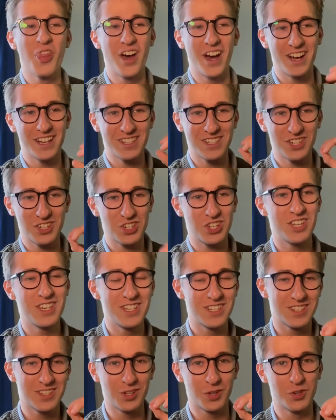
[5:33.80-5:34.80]
that she
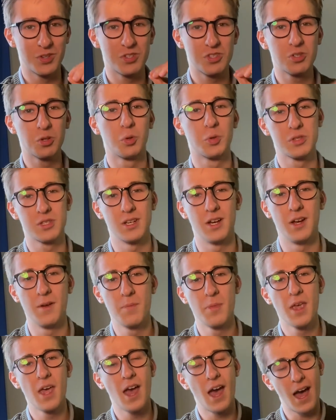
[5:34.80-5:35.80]
is Donna's daughter.
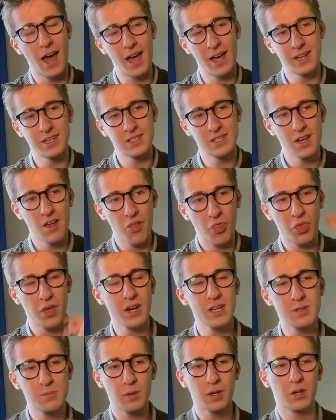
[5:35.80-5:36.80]
And that
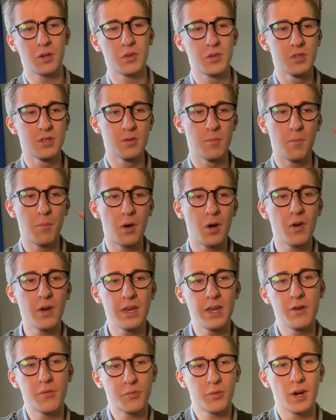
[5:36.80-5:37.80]
is because
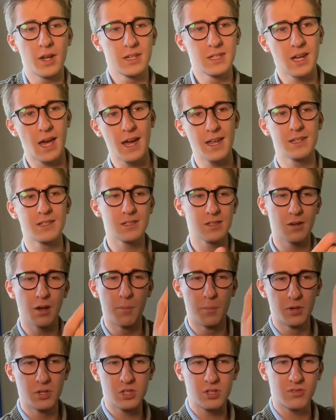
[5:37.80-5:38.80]
my friend and a
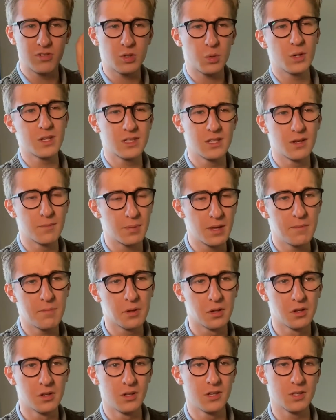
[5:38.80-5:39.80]
bunch of Twitter
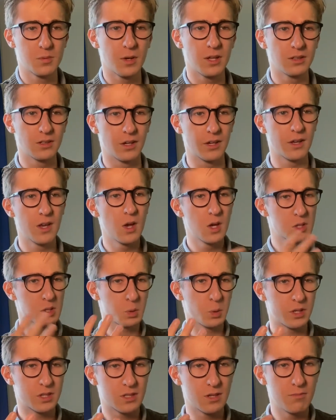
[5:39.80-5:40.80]
people as well, like
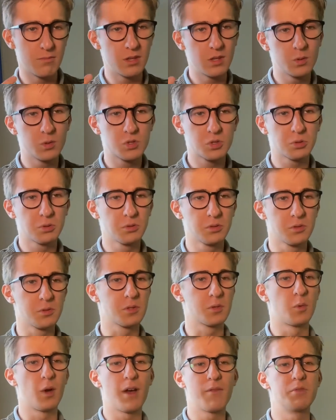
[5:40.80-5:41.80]
Twitter mutuals,
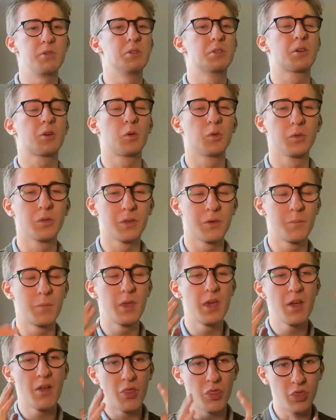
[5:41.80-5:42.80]
whatever you'd call them,
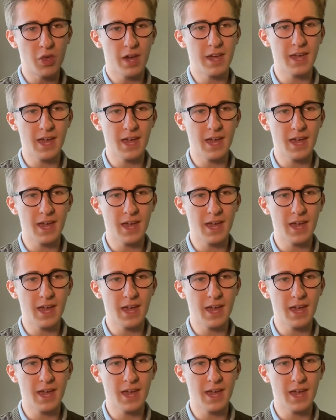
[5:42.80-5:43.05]
they